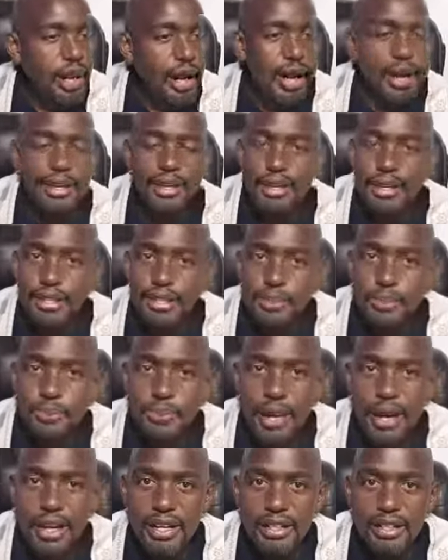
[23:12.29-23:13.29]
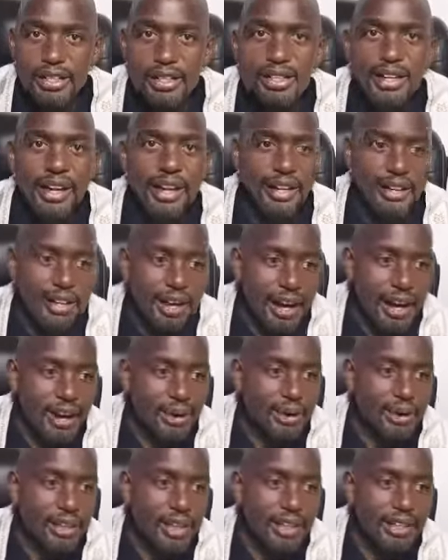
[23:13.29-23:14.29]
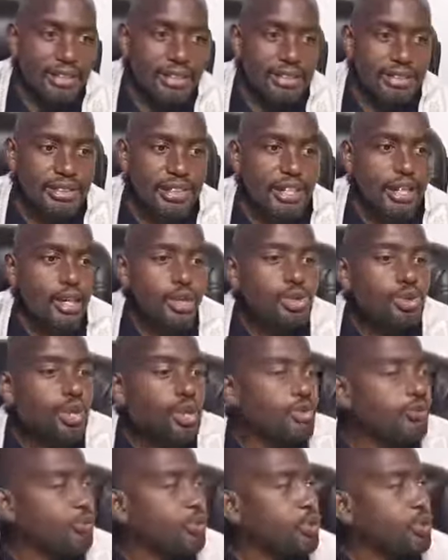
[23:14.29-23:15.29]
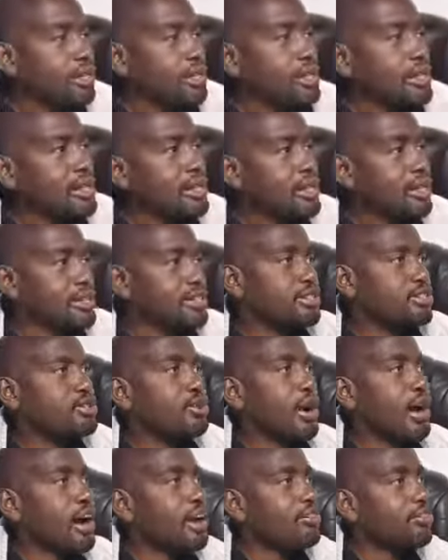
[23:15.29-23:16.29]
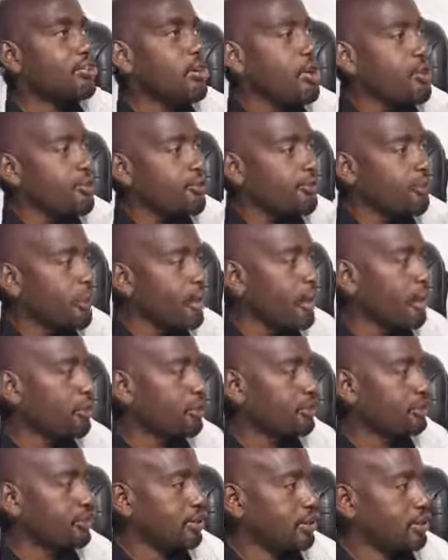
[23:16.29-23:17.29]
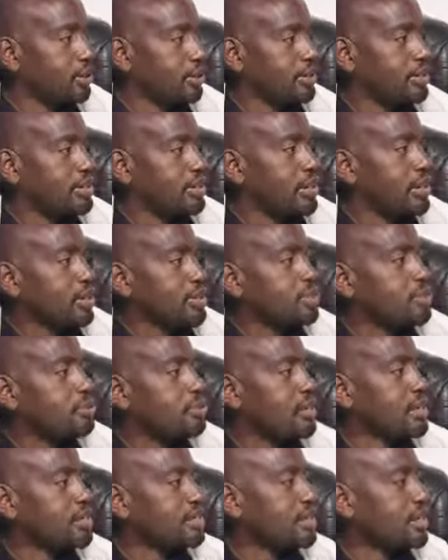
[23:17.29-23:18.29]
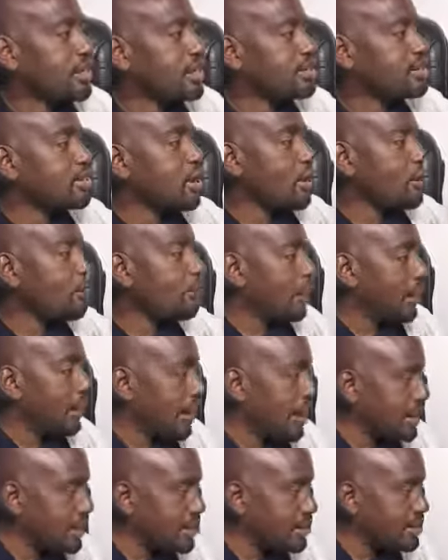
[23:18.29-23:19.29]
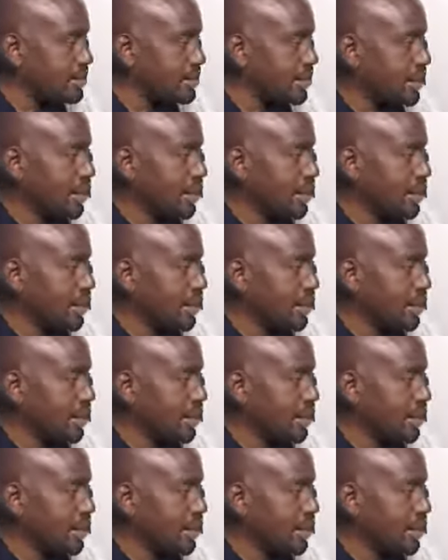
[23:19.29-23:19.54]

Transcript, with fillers: i hate pride and arrogance so if you need to have fear of the lord you must hate pride